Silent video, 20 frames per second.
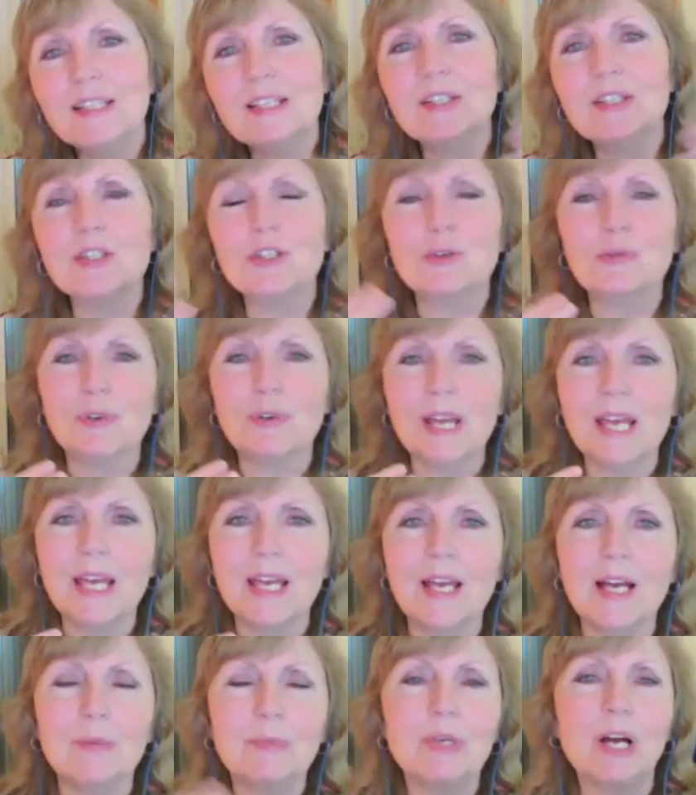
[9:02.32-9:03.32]
This is great.
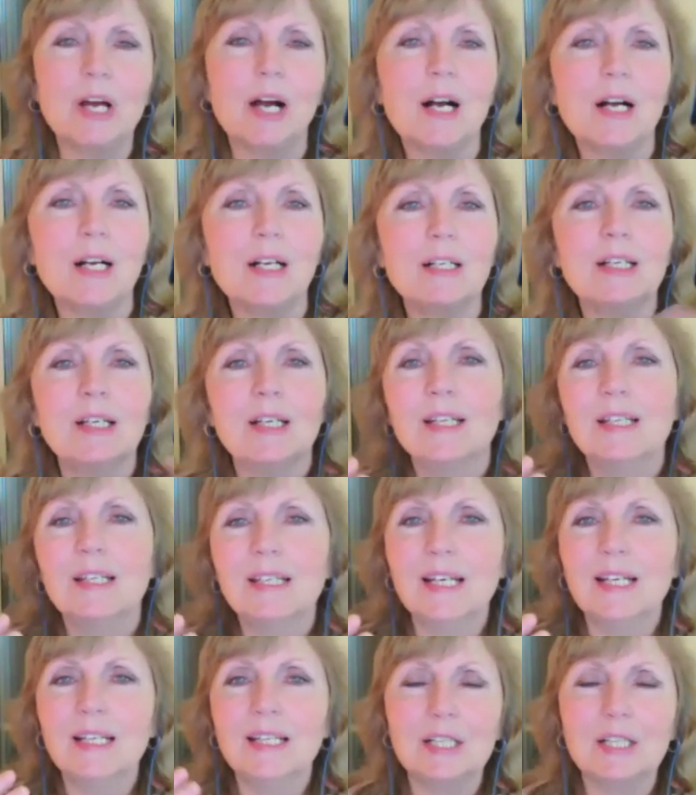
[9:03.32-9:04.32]
I'm young.
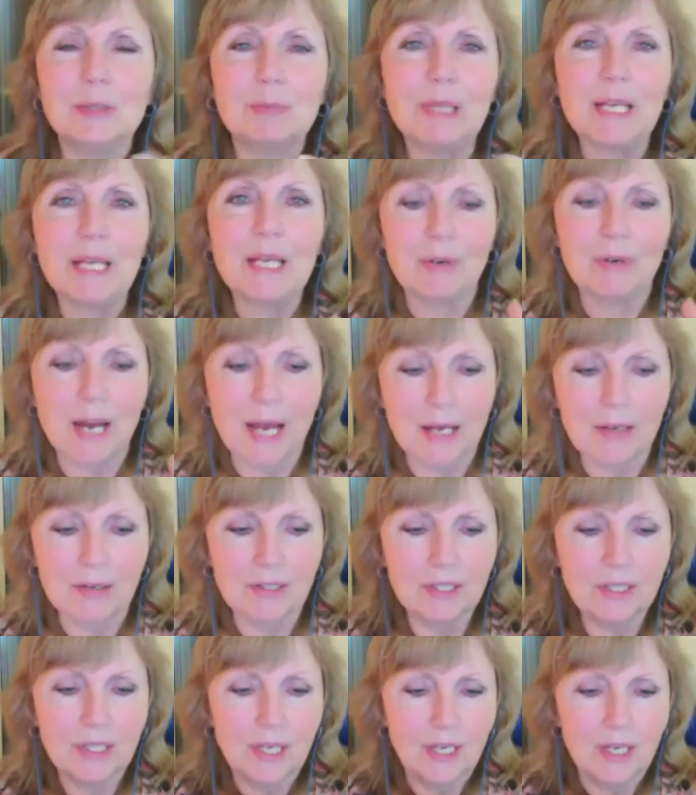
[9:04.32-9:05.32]
Yeah, let's play
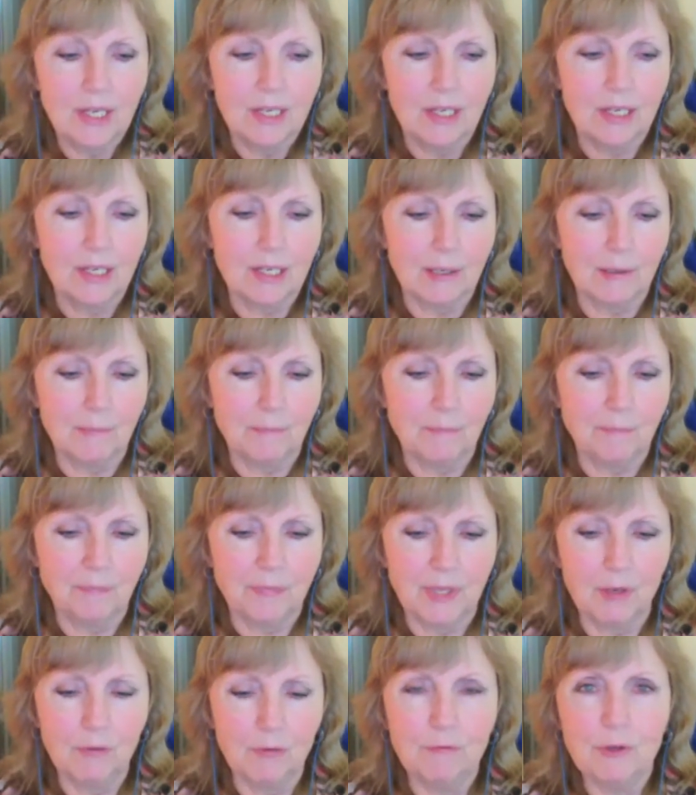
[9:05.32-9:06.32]
around. Um,
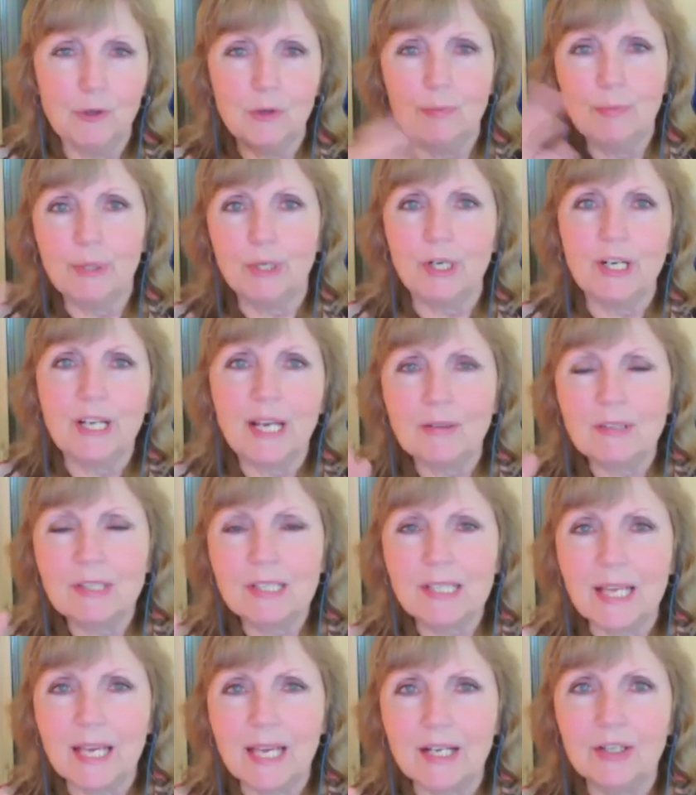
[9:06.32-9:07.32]
a few burnouts
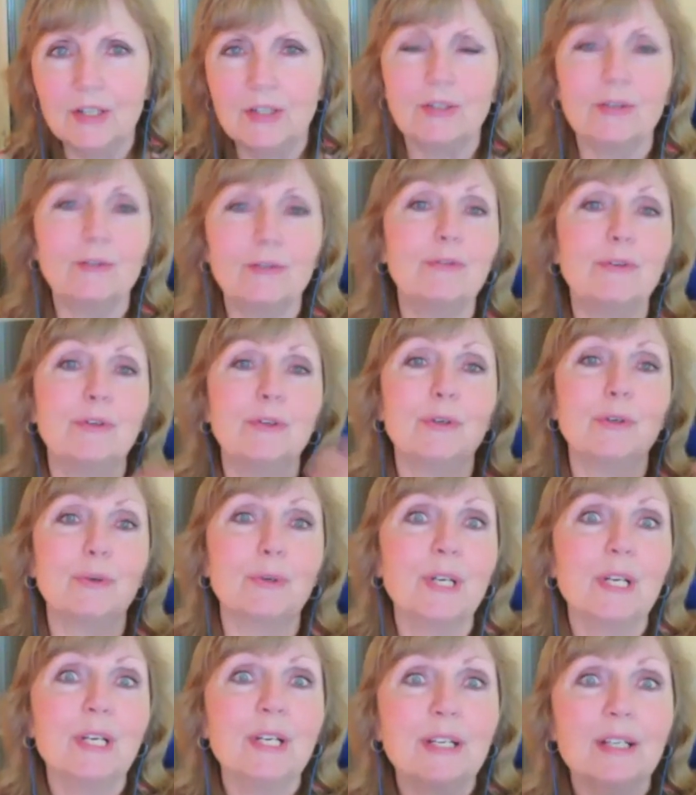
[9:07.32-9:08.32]
later, a few
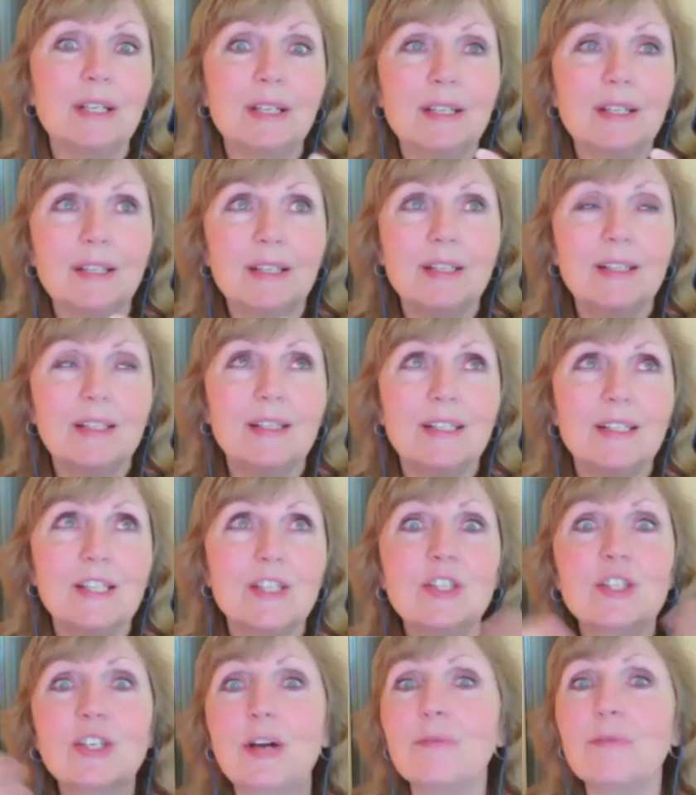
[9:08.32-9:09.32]
uh,
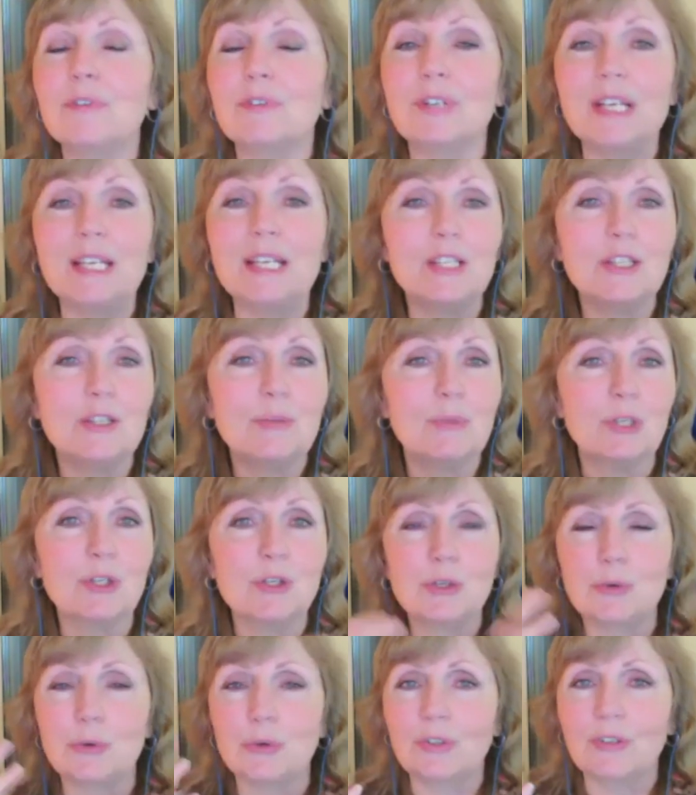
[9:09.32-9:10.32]
discoveries
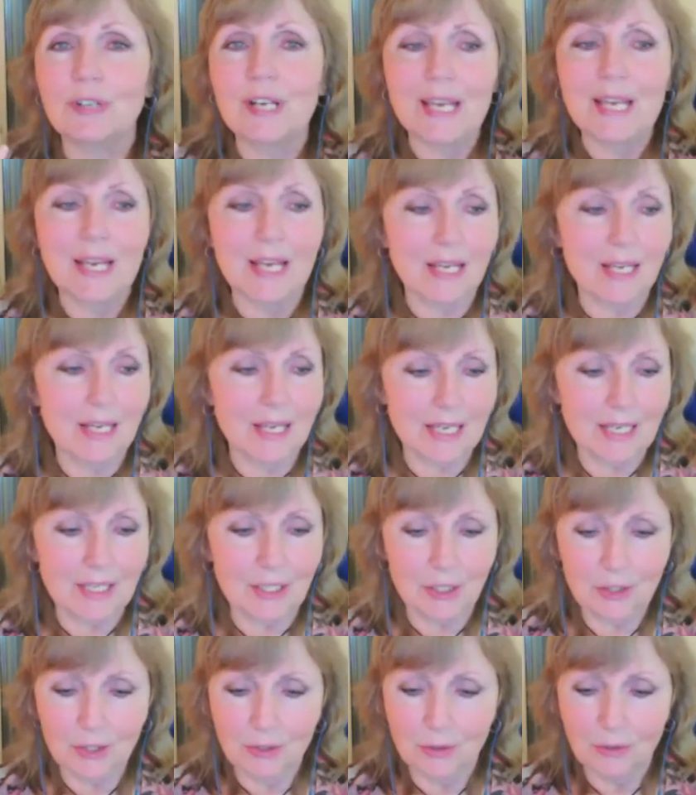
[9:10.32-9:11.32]
maturing
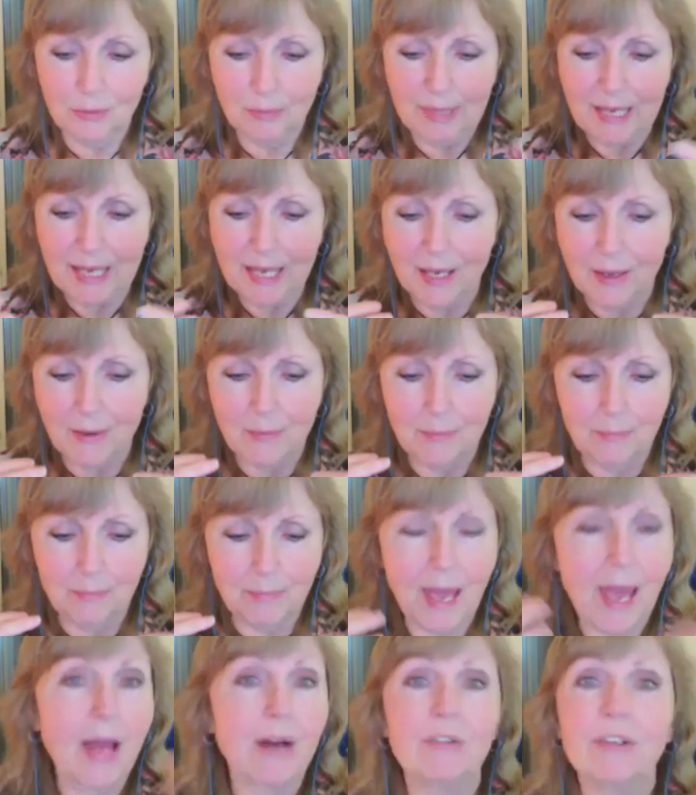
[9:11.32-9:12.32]
into being a
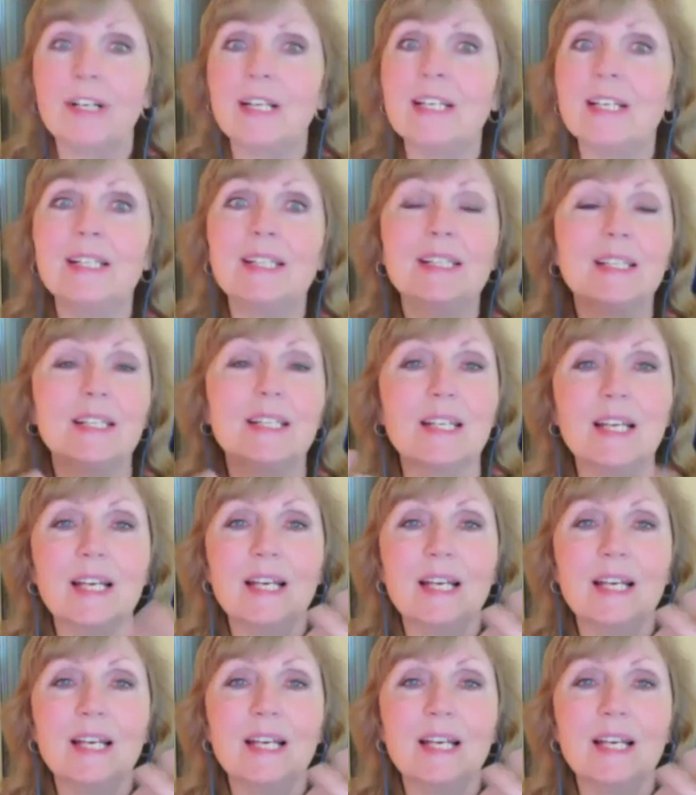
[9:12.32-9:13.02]
parent and